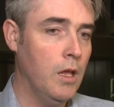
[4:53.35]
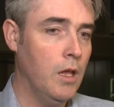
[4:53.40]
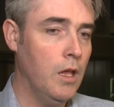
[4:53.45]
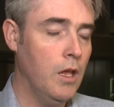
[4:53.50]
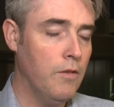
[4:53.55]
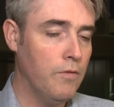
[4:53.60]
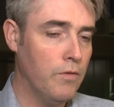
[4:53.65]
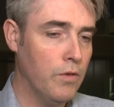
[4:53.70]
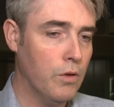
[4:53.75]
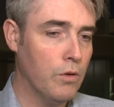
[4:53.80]

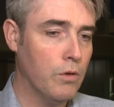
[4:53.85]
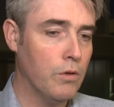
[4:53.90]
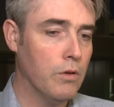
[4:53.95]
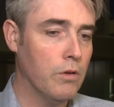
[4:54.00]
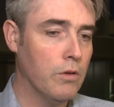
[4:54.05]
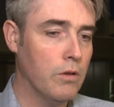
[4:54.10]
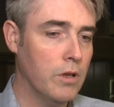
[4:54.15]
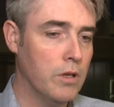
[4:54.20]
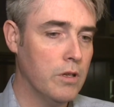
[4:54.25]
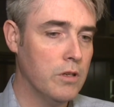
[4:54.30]
If
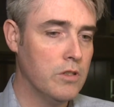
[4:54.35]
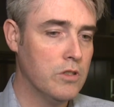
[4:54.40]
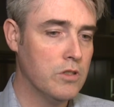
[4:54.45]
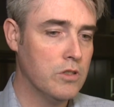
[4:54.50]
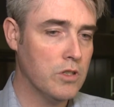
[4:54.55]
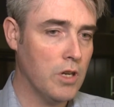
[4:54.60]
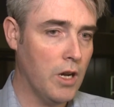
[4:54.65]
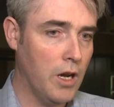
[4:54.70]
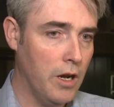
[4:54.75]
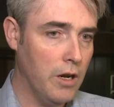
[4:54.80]
you're
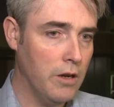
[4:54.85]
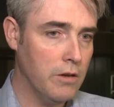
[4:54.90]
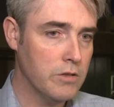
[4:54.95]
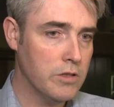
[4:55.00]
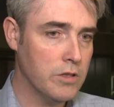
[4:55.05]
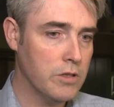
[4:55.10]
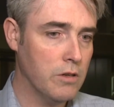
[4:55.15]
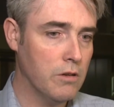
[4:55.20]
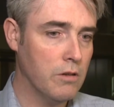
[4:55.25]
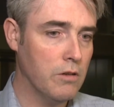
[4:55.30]

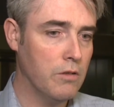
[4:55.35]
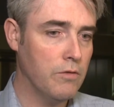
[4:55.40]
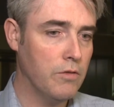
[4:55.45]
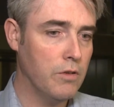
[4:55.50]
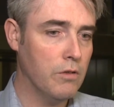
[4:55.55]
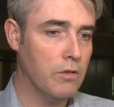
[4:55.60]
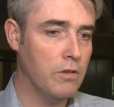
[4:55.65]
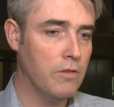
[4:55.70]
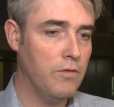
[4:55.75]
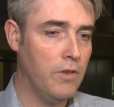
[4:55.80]
charged, or if
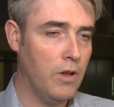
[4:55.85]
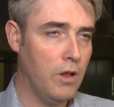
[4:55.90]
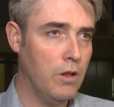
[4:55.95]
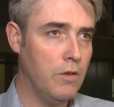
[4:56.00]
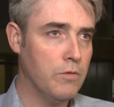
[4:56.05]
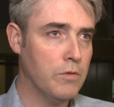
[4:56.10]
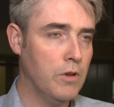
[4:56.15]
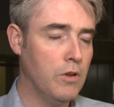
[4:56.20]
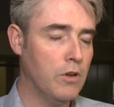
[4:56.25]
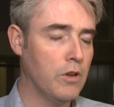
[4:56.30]
you're
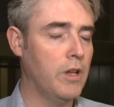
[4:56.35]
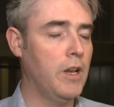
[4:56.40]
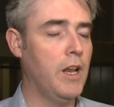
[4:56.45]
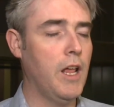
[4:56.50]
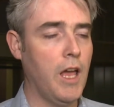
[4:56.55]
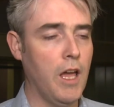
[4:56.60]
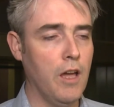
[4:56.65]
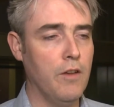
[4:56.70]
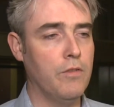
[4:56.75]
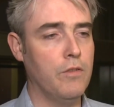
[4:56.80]
involved with looking
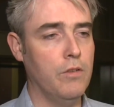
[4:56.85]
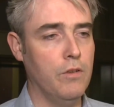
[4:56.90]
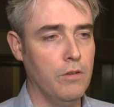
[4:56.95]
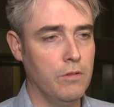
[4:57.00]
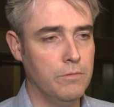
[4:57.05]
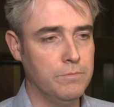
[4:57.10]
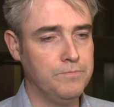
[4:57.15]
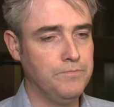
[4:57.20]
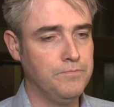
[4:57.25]
after